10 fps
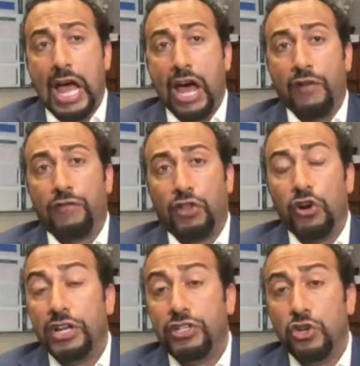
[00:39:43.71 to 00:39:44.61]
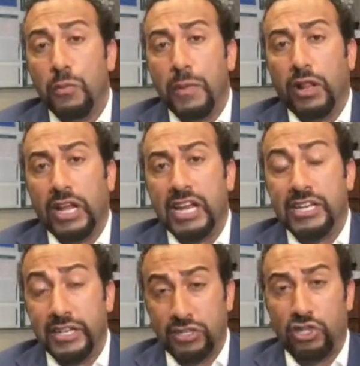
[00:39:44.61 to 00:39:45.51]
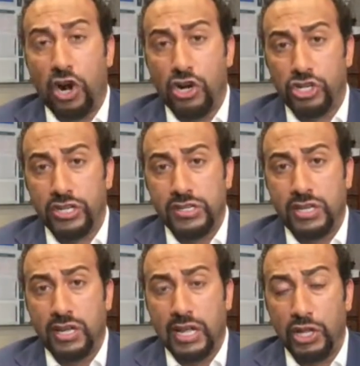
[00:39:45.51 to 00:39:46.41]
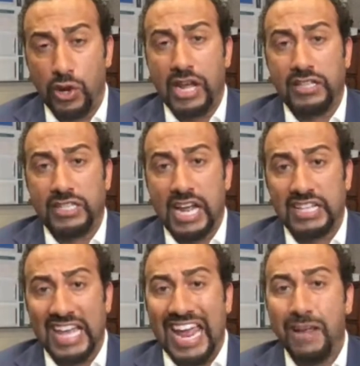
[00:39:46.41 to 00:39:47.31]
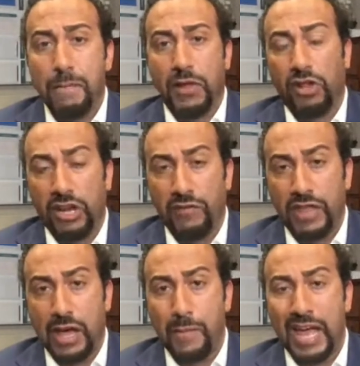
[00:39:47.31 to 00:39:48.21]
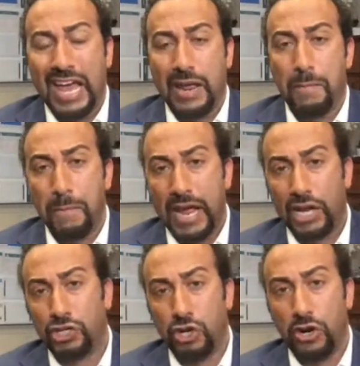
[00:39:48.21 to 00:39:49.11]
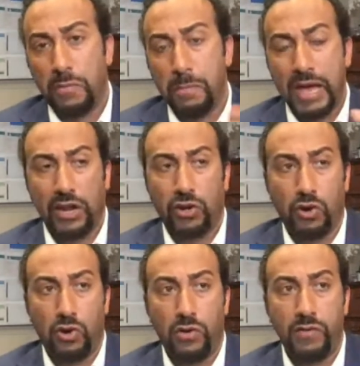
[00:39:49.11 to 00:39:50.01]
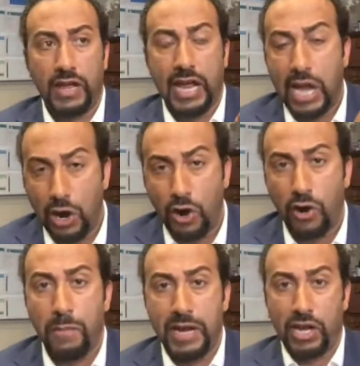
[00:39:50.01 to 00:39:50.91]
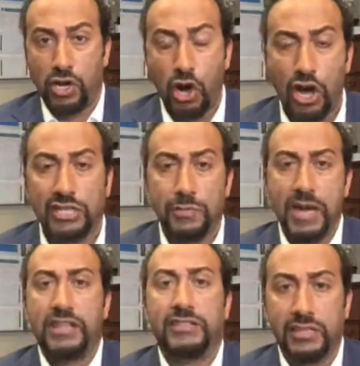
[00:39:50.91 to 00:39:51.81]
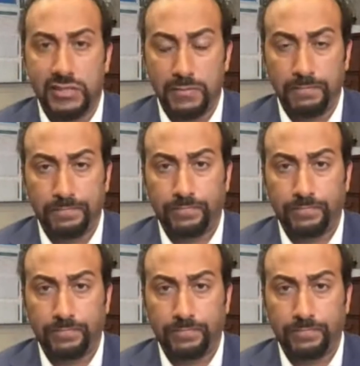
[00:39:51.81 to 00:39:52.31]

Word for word: Out of 32 million discharges in the United States, 8 million of them had a major medical error, meaning caused by the system.